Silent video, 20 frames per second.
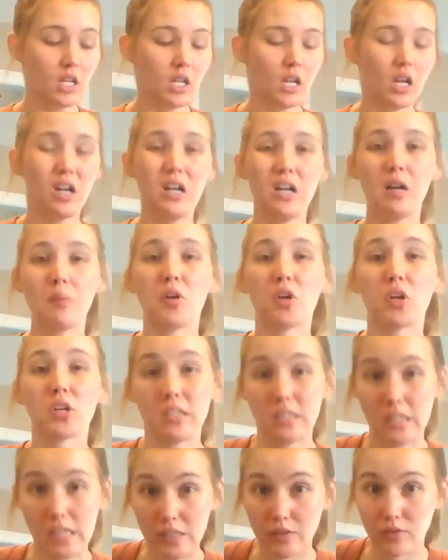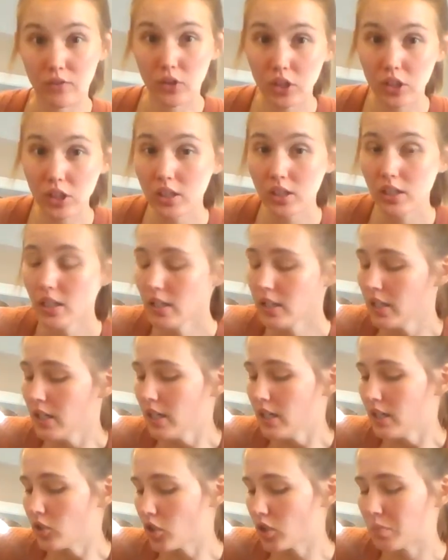are going to taste very good
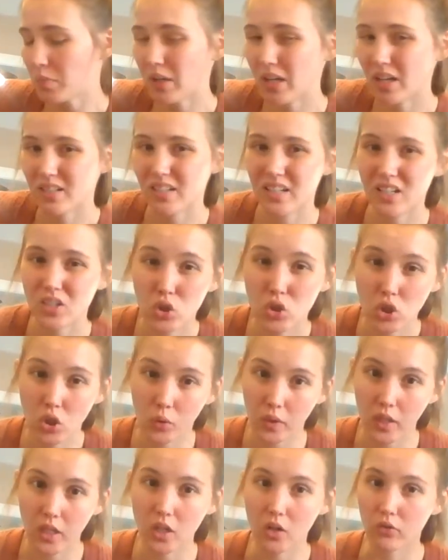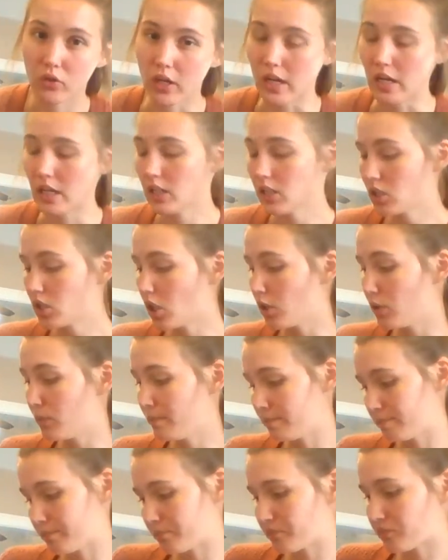just because it is soaking overnight.
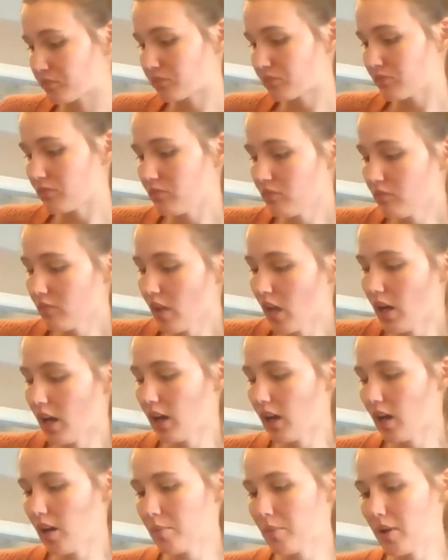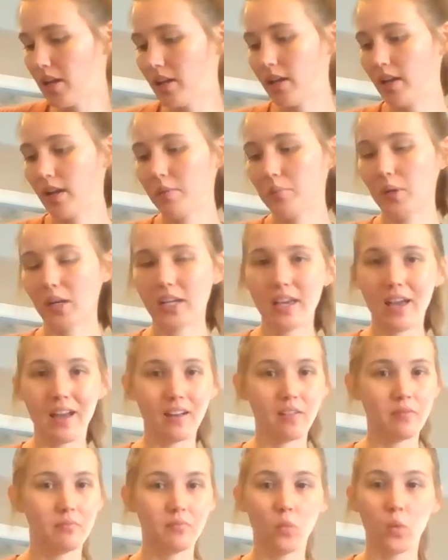So, but
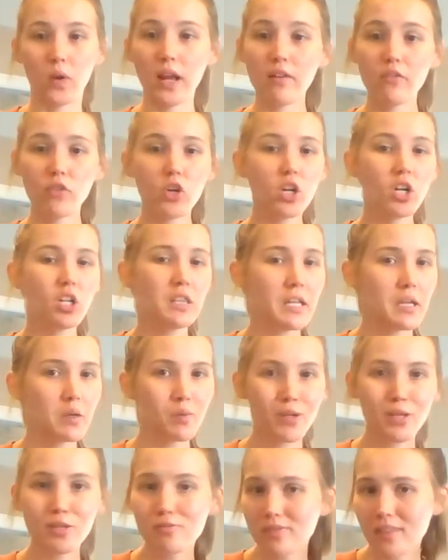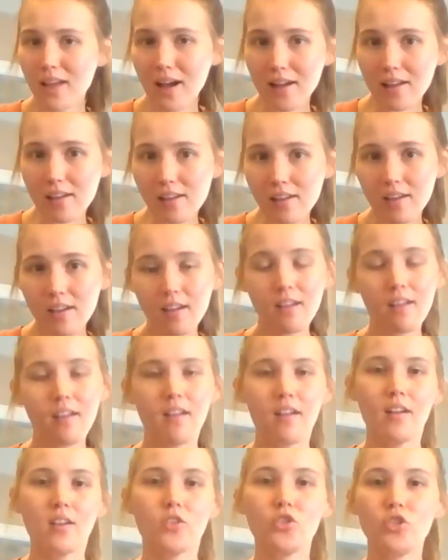again, whatever liquid you like,
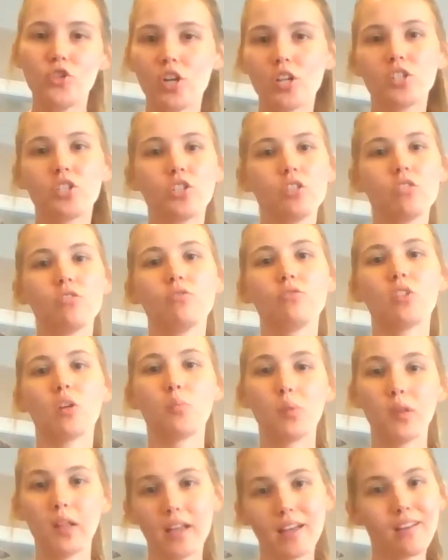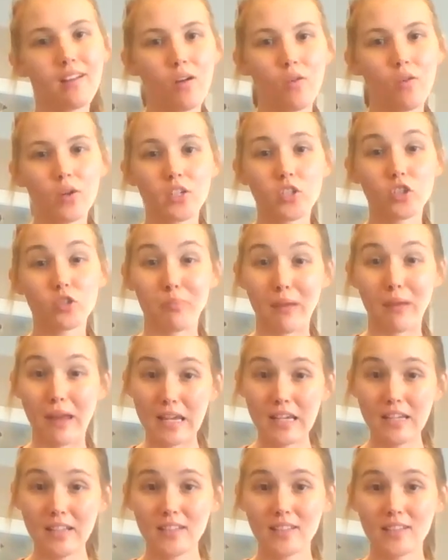just use a plain oat as your
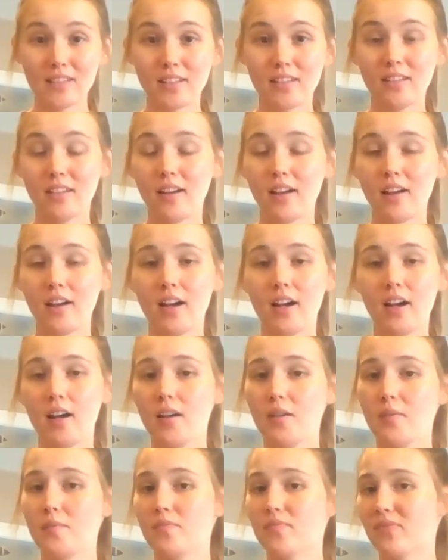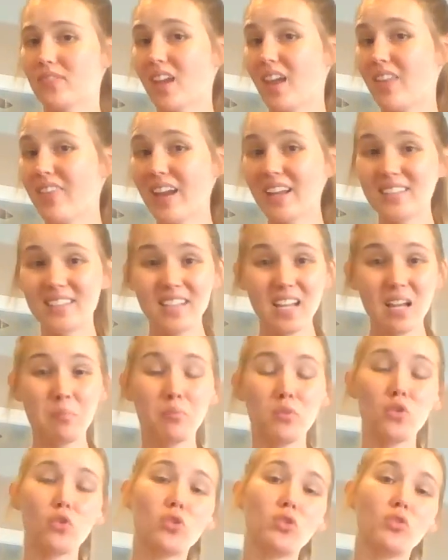base, and that's it.
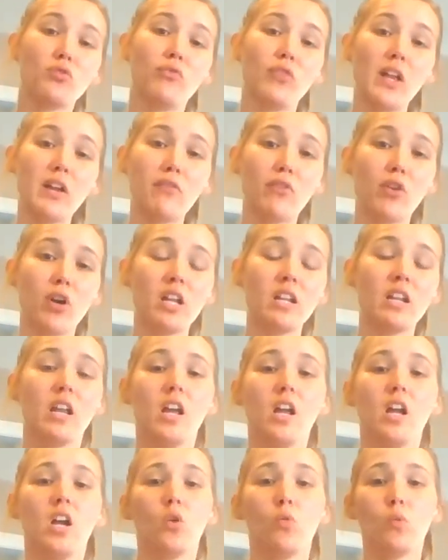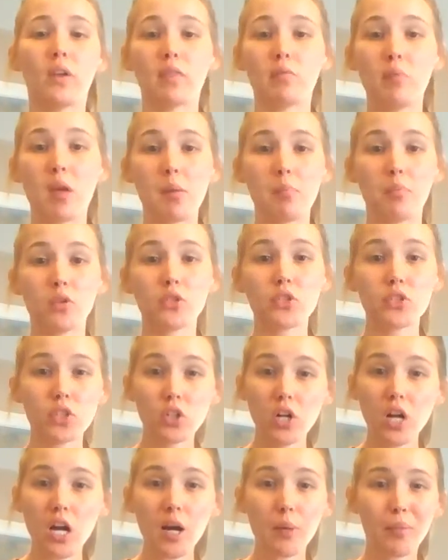You can flavor it with maple
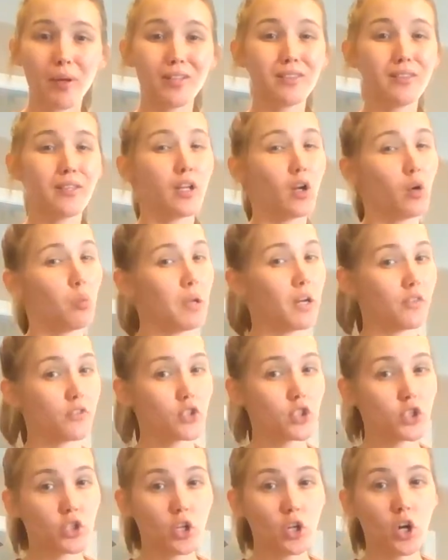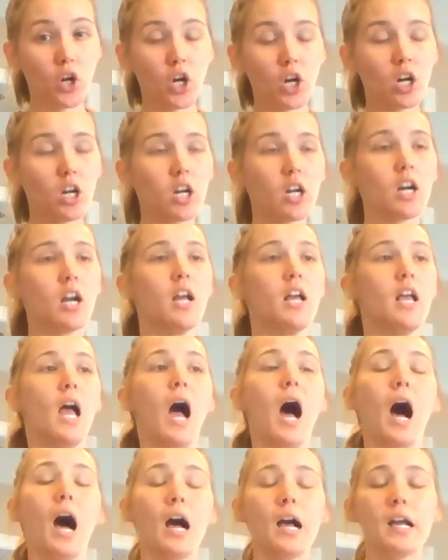syrup, a little bit of sugar.
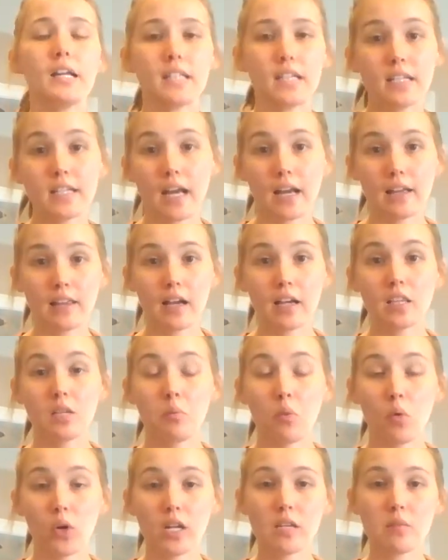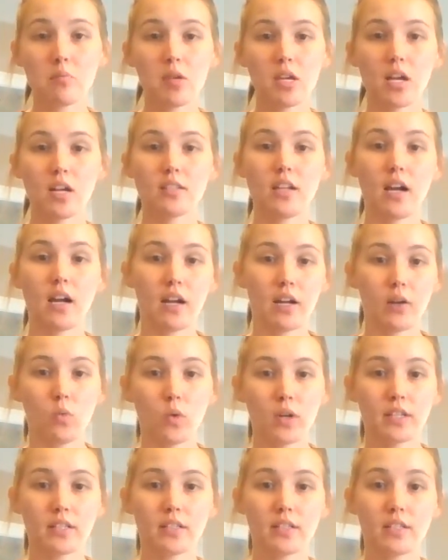I tend to add that in the morning because I
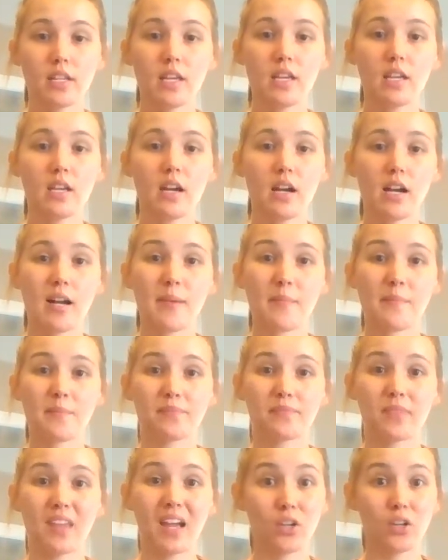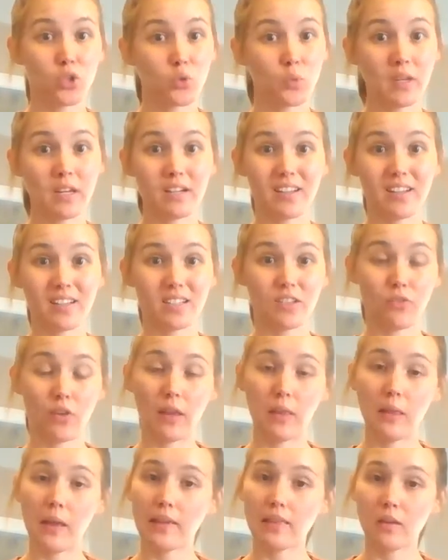want to see how sweet it is. If I
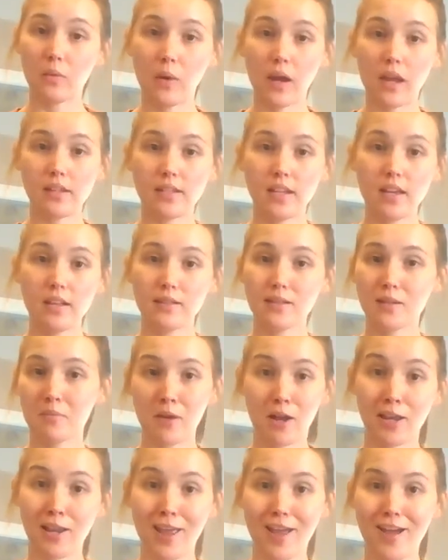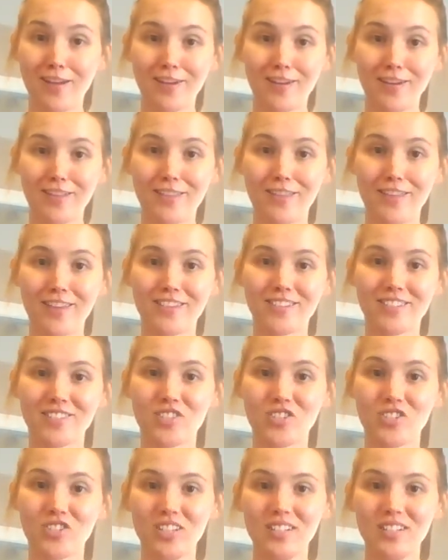like the way it tastes, I'm not going to add anything additional.